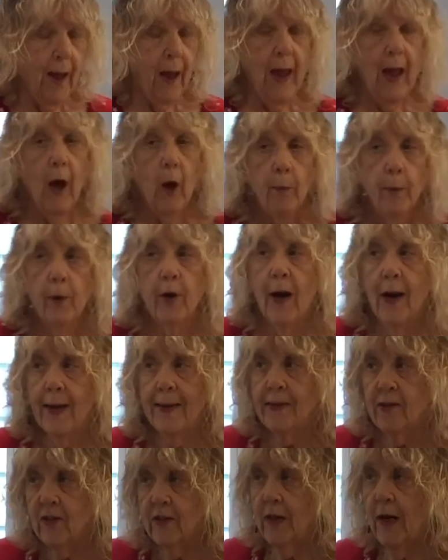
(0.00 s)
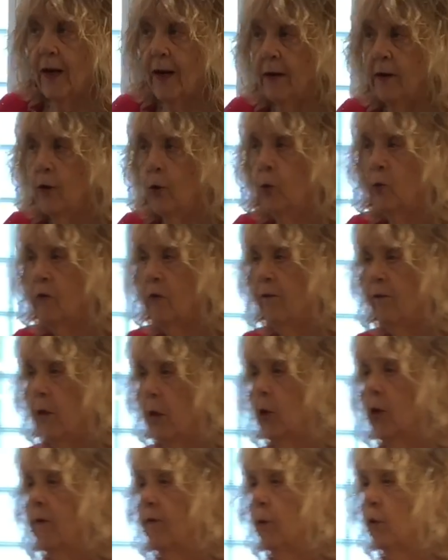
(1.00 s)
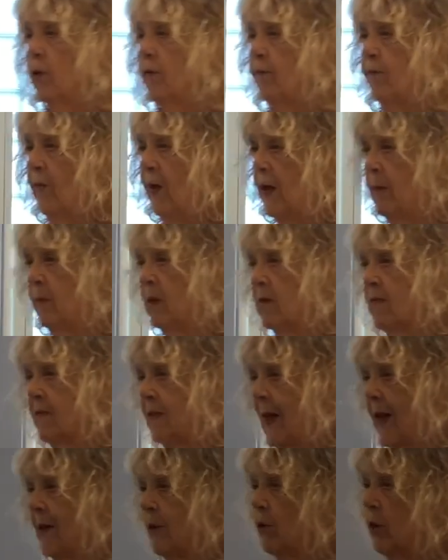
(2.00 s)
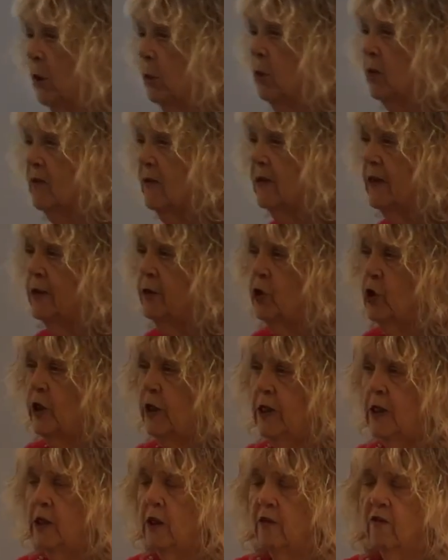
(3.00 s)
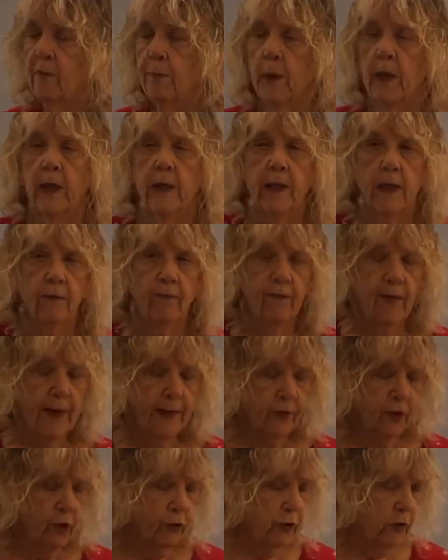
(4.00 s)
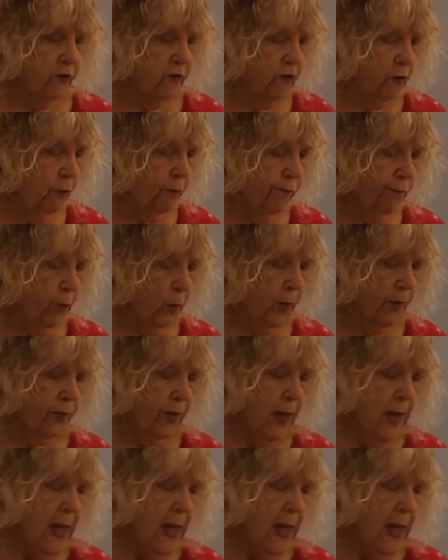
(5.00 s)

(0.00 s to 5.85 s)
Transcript: Albert Einstein, who was very, very famous, not only was he a genius, but an inventor and so forth,